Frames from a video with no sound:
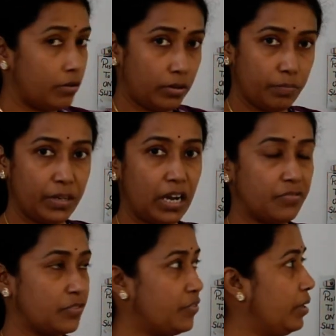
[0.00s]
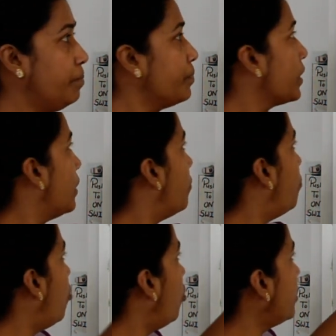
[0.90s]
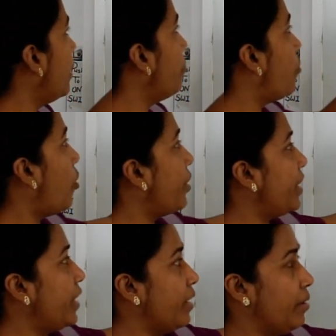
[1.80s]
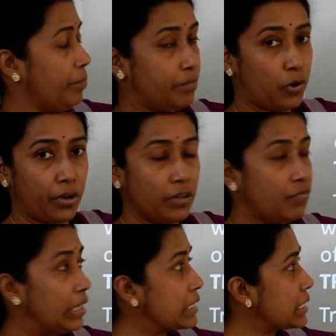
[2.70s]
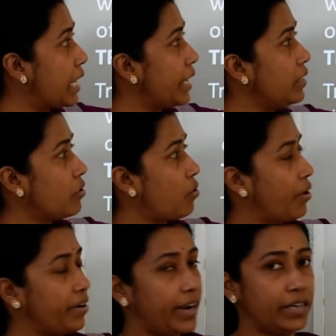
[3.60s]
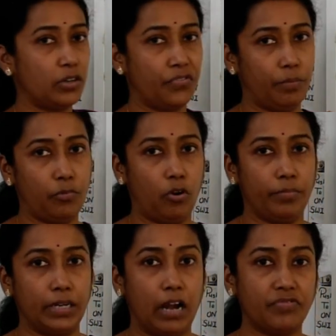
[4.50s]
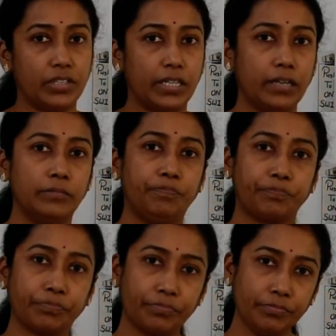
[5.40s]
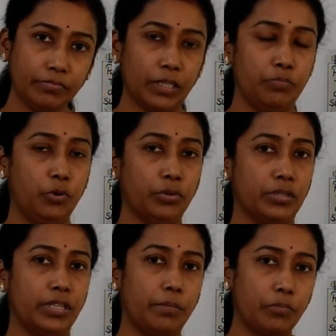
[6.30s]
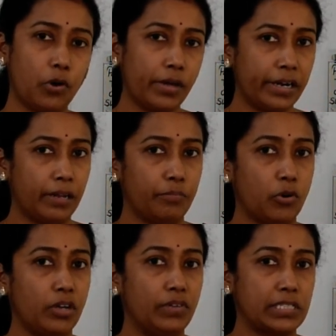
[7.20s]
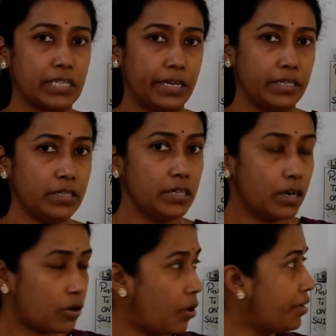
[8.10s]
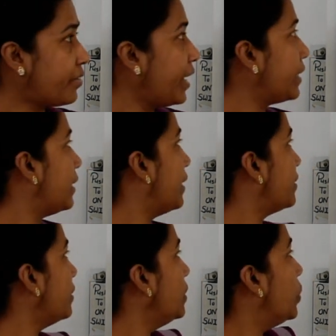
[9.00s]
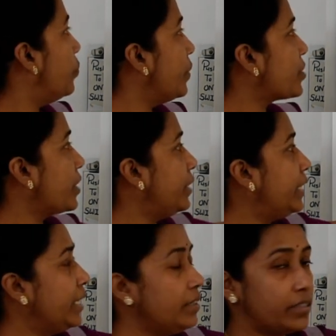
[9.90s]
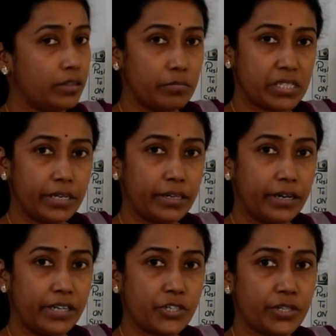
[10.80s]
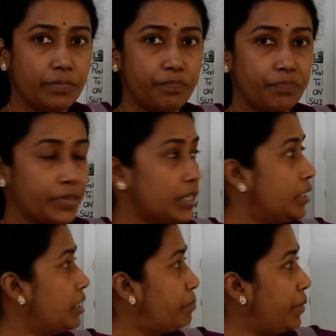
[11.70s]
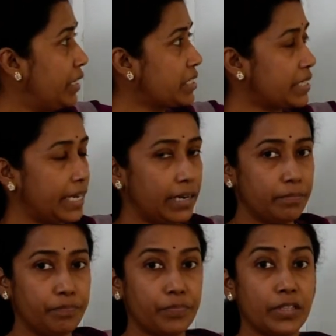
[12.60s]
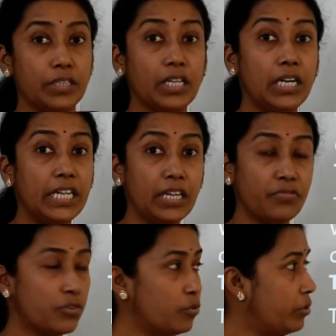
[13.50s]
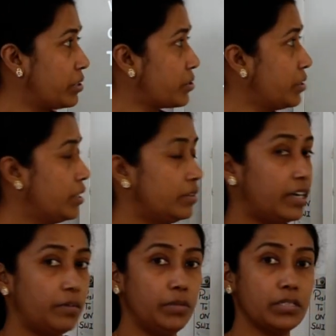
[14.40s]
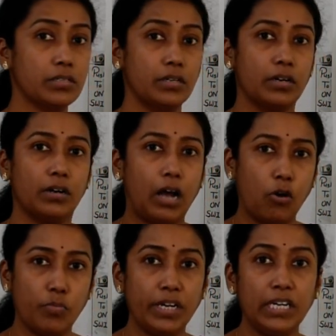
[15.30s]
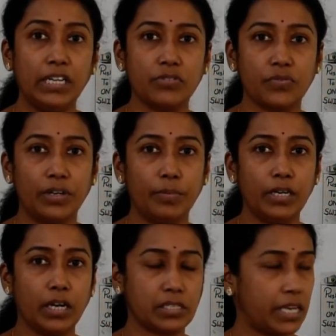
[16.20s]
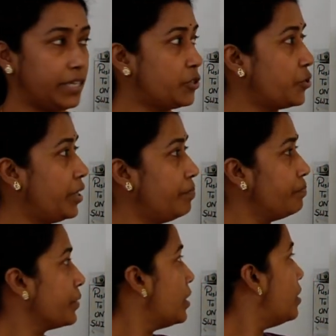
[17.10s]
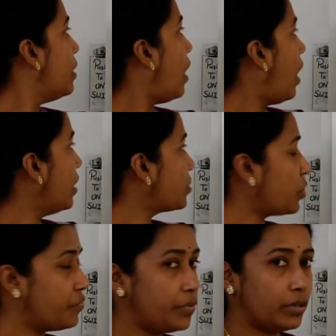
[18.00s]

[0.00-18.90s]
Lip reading: on behalf of him, both employer and an employee will sign a contract of employment. After that, both the employer and employee will sign a contract letter which contain terms and condition, the pay scale, the leave rules, that means how many leaves will be assigned to him, hours of